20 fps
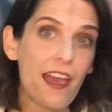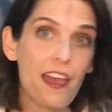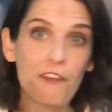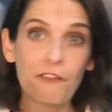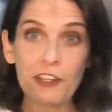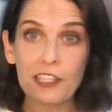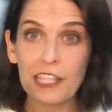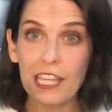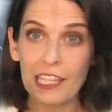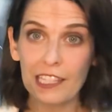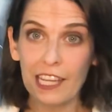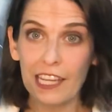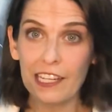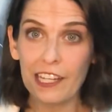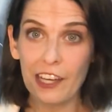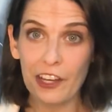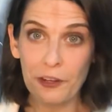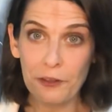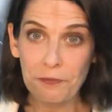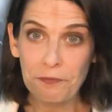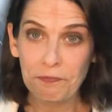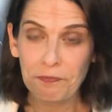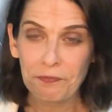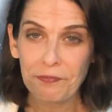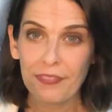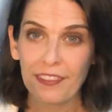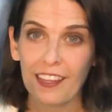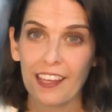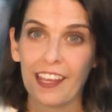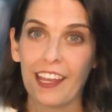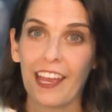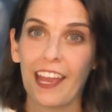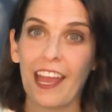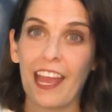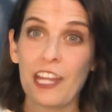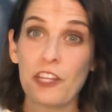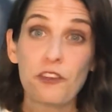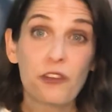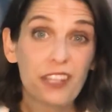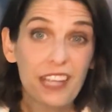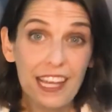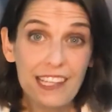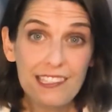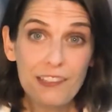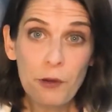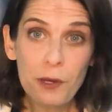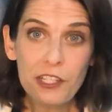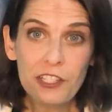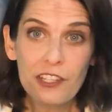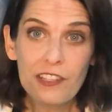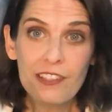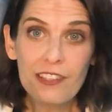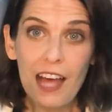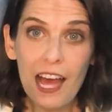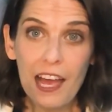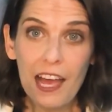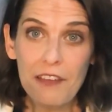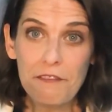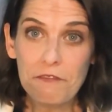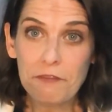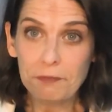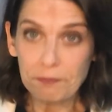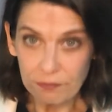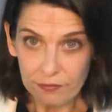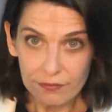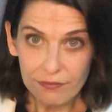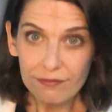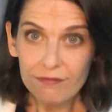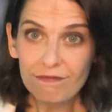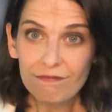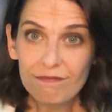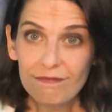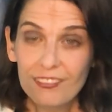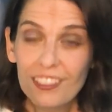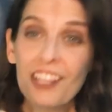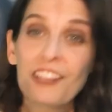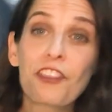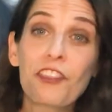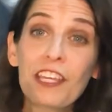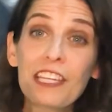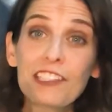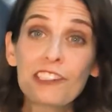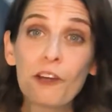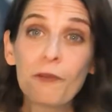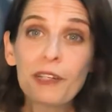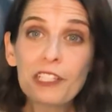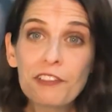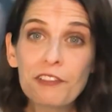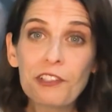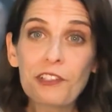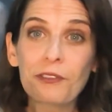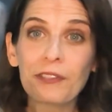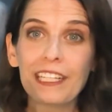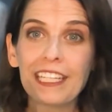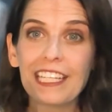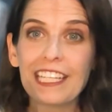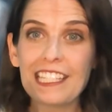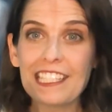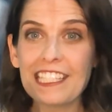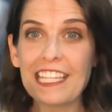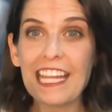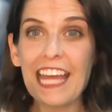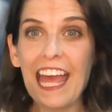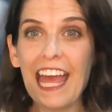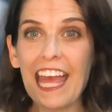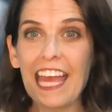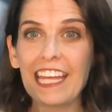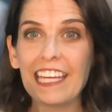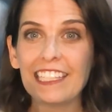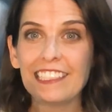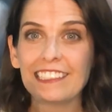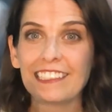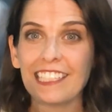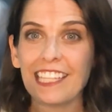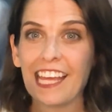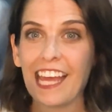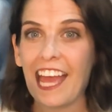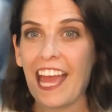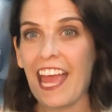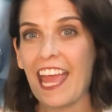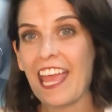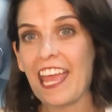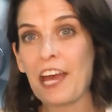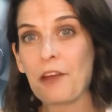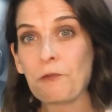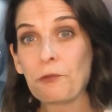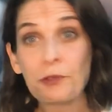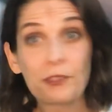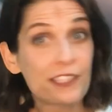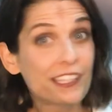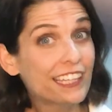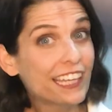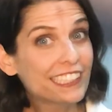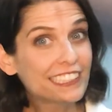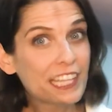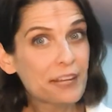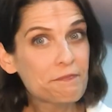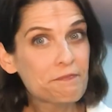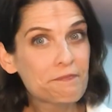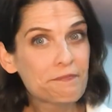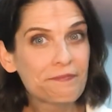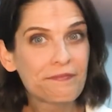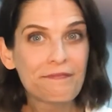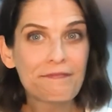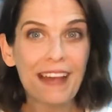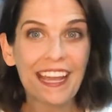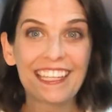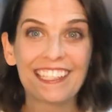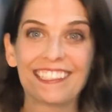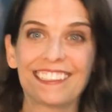everything they know. And you can ask questions live. So thanks so much for joining us today, and we'll see you next time. Bye.